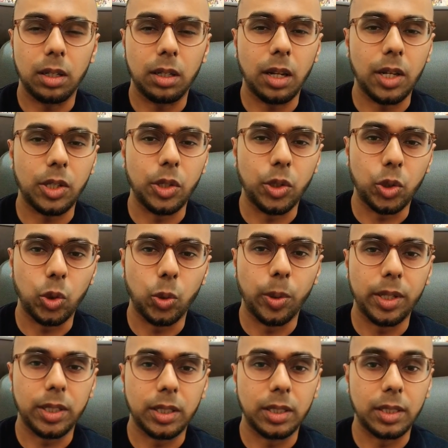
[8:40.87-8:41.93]
national
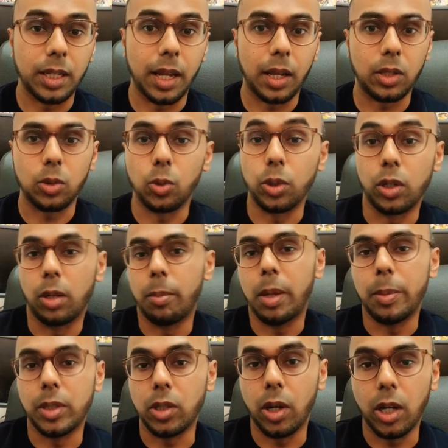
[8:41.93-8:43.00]
insurance and tax, or maybe
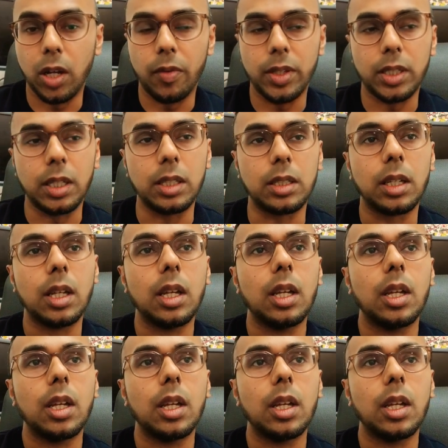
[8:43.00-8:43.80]
it's going overseas.